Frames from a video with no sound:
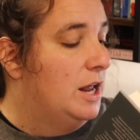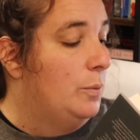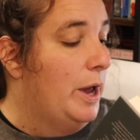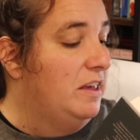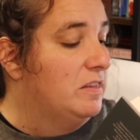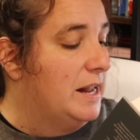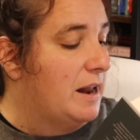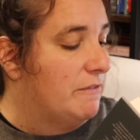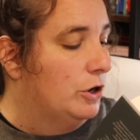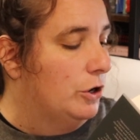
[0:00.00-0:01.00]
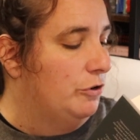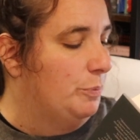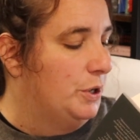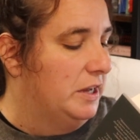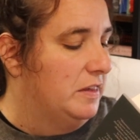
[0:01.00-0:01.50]
in ways they never could have
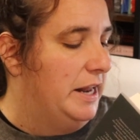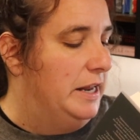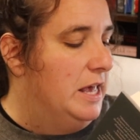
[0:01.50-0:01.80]
predicted.